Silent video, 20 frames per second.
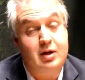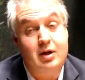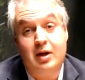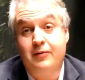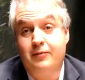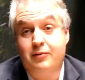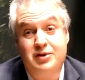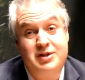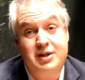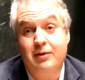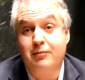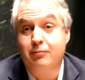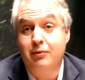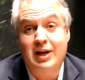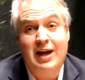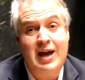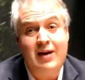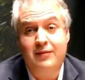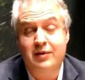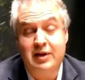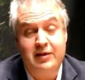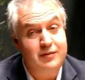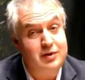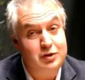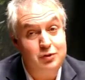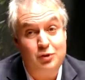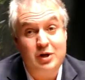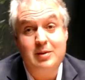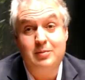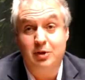and for stuff we haven't even
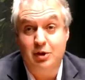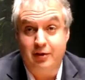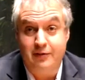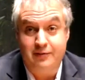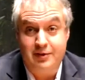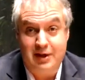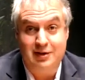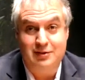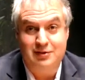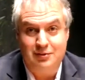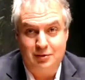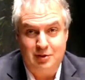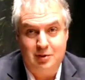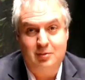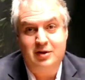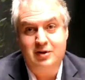dreamed of yet, right?